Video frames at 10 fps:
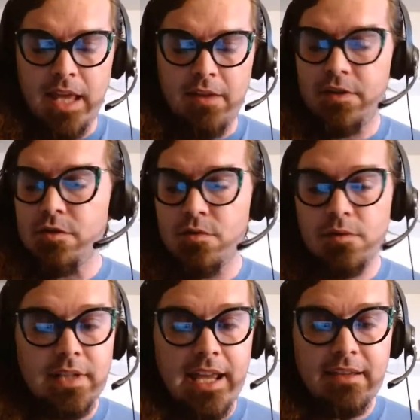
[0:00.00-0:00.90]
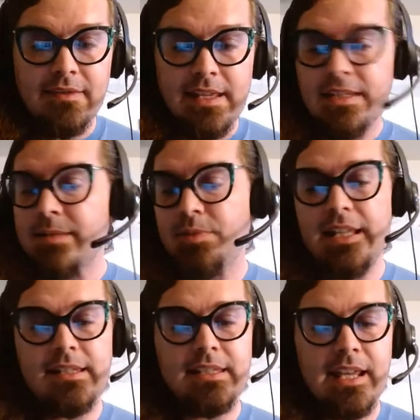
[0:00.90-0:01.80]
If you like this,
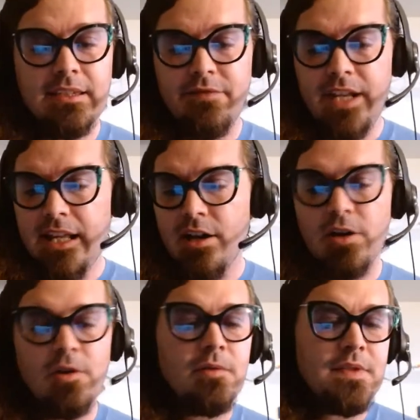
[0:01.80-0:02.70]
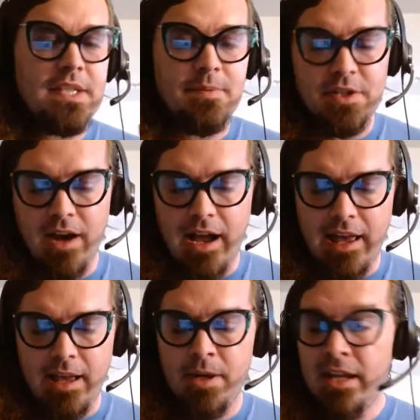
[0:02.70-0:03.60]
please like the video,
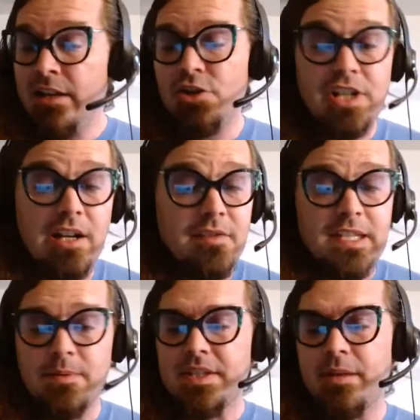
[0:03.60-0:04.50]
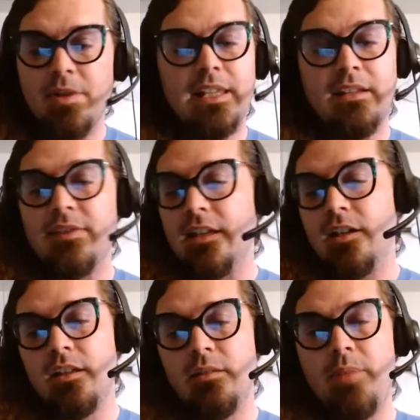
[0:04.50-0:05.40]
subscribe, share this with someone that you think
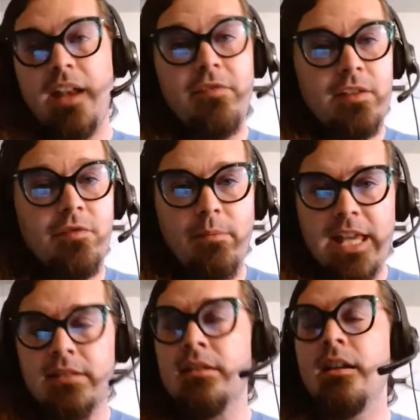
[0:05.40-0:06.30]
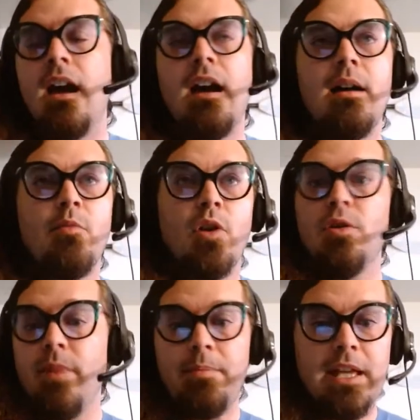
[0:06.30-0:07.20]
could benefit from it, or
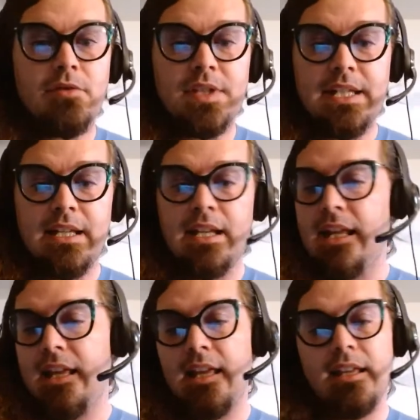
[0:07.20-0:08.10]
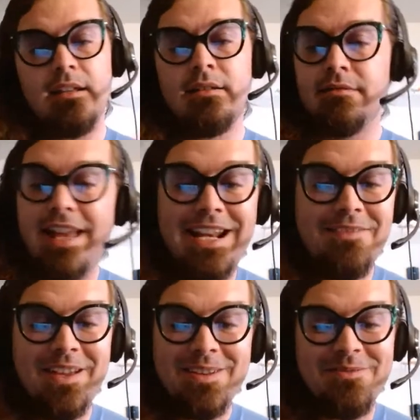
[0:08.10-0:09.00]
who might be interested in any
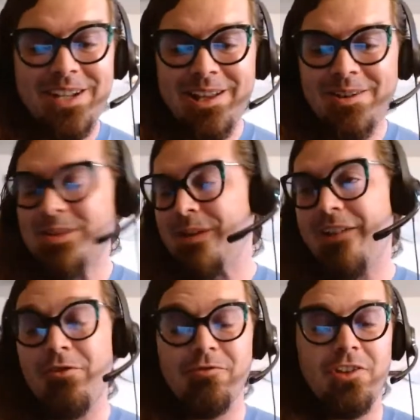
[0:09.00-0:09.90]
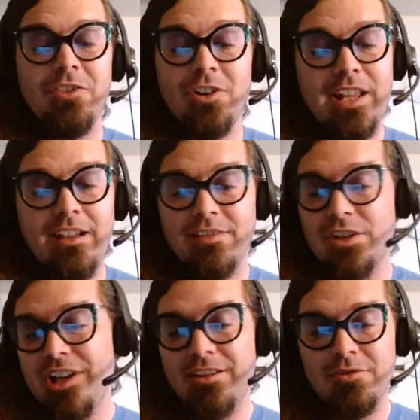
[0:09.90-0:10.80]
of the other videos. We have over 30 on the
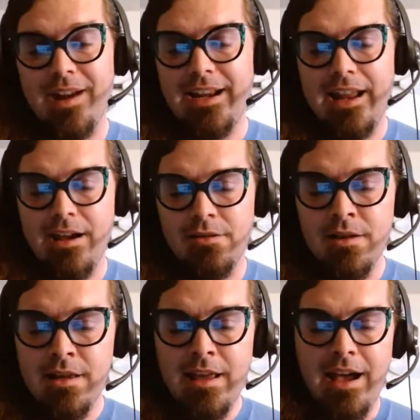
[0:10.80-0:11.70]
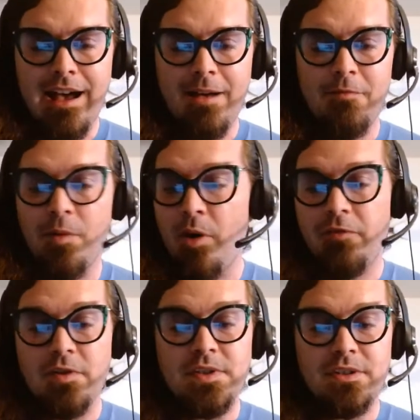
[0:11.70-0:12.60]
channel right now, from our
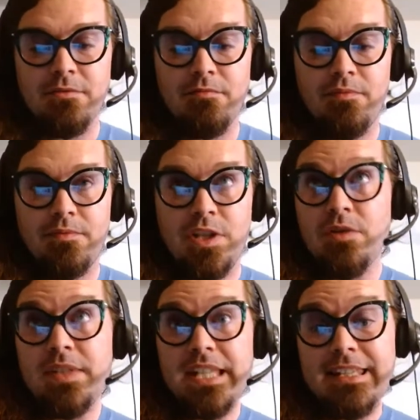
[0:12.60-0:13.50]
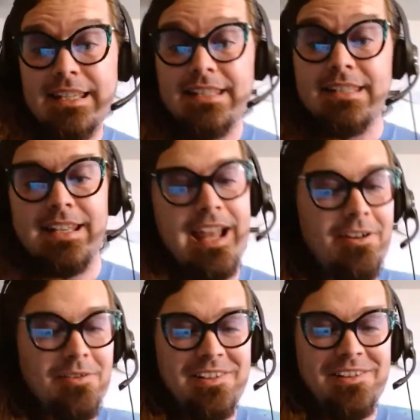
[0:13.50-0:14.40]
first 2 seasons and
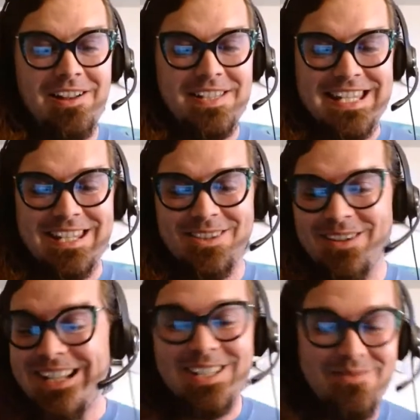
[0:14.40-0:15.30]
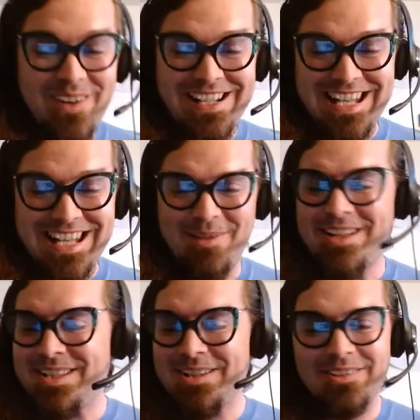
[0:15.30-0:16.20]
now on season 3. So very excited
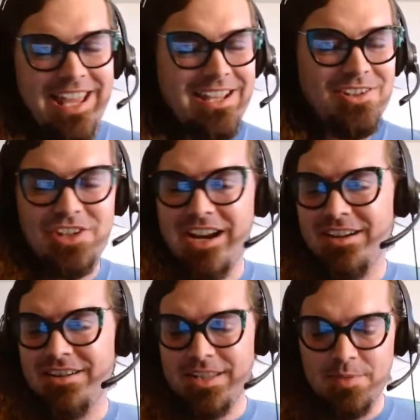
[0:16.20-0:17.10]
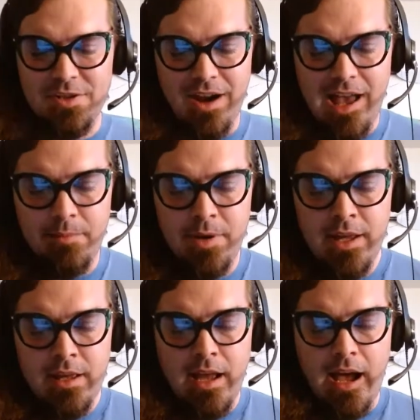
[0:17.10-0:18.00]
about it. So like, share, subscribe.
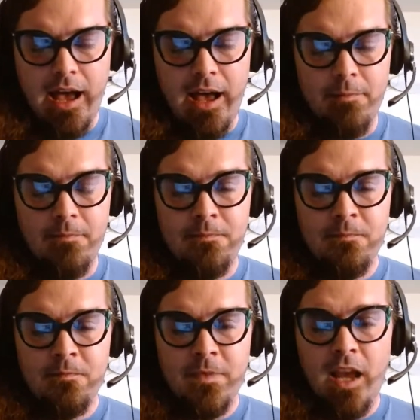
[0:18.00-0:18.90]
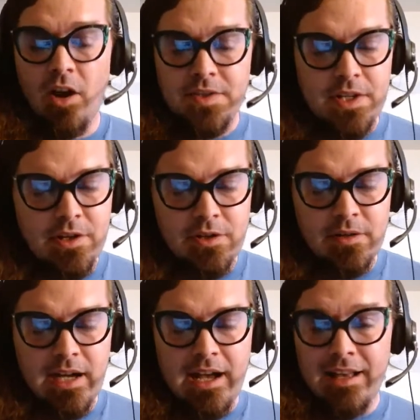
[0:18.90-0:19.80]

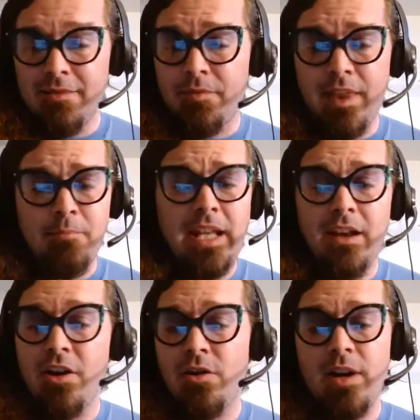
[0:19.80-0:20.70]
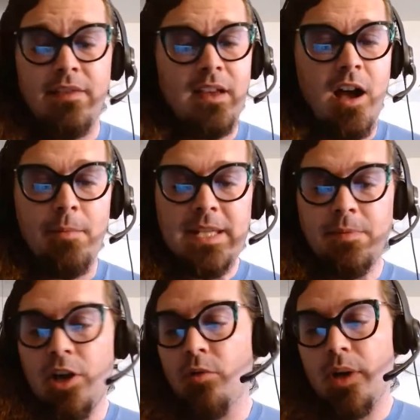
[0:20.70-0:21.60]
Also, let me know in the comments
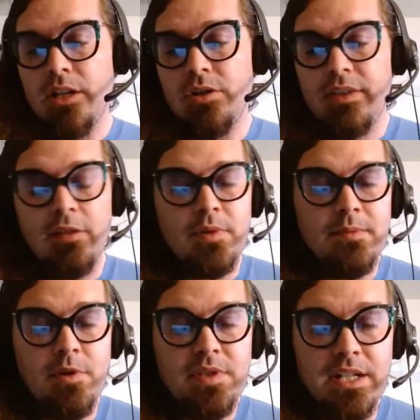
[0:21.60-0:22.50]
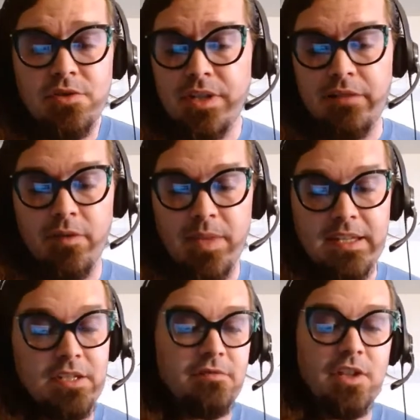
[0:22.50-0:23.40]
below, what did you think was most interesting from
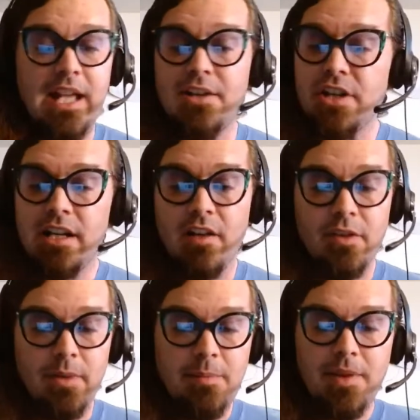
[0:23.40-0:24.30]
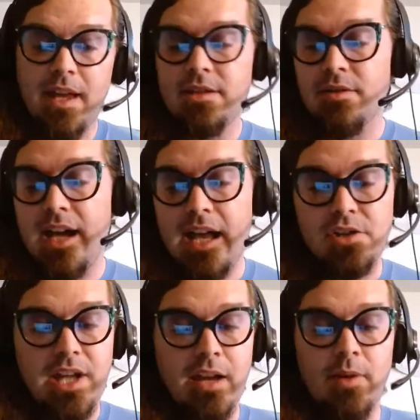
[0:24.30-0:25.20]
this? So if you're catching it on the replay, do a
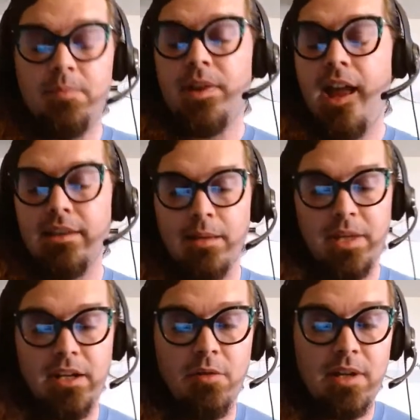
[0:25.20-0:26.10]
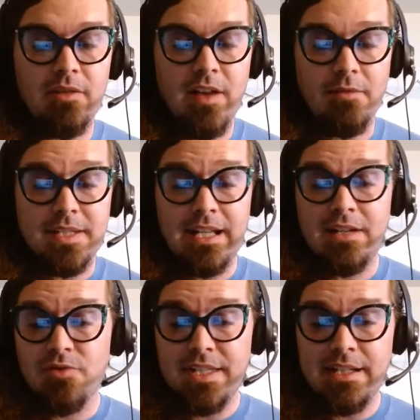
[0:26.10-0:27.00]
#replay and let me know what you thought was
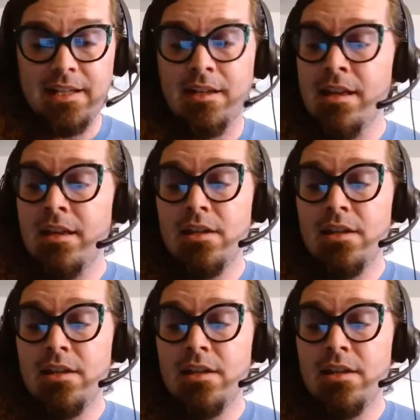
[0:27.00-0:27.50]
interesting.